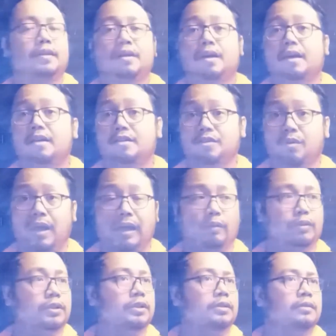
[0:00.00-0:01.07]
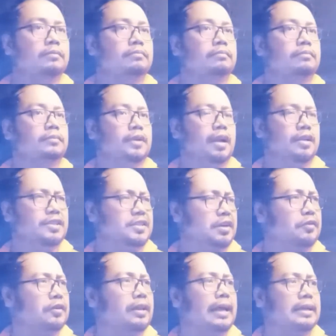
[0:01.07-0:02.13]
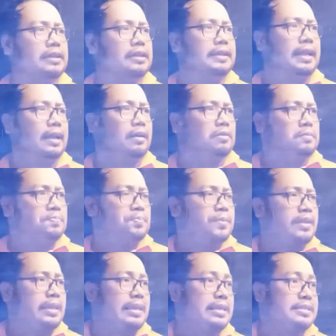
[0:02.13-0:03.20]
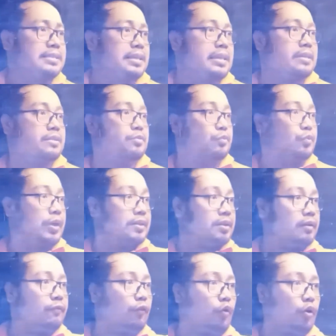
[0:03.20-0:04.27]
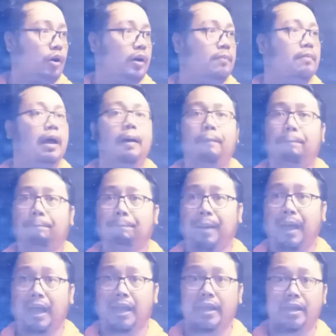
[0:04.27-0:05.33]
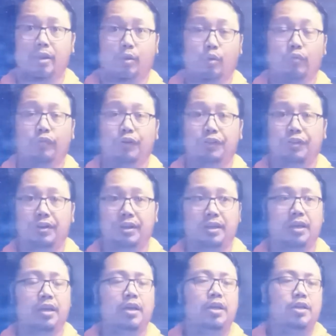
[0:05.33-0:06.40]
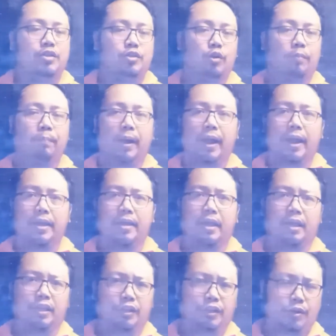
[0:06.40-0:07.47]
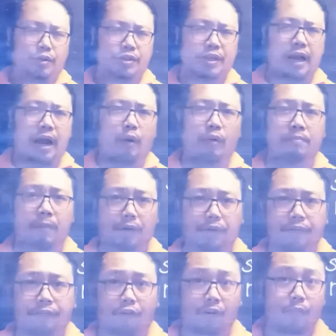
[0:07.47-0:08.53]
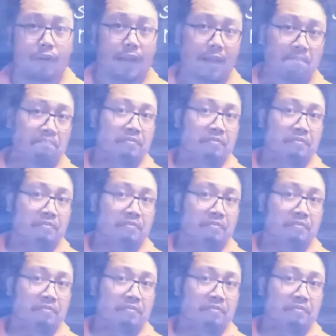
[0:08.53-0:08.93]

So our central angle now is in radian form, pi over 3. So by using our mother formula,